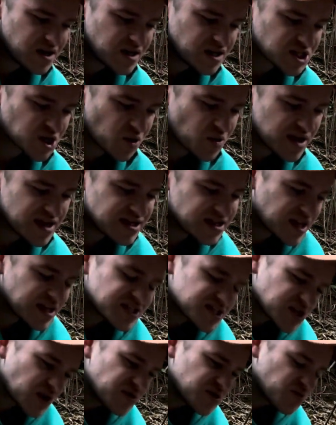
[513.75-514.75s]
so
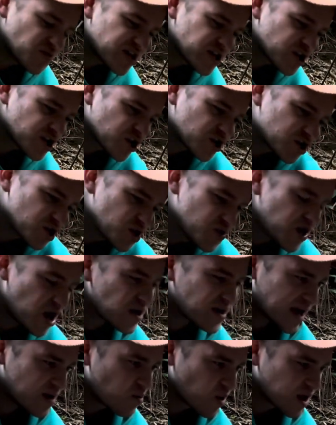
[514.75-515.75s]
in some ways we can conclude,
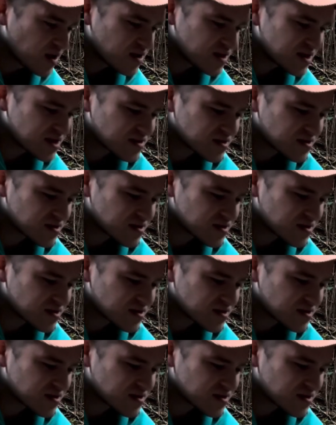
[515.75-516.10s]
okay, well,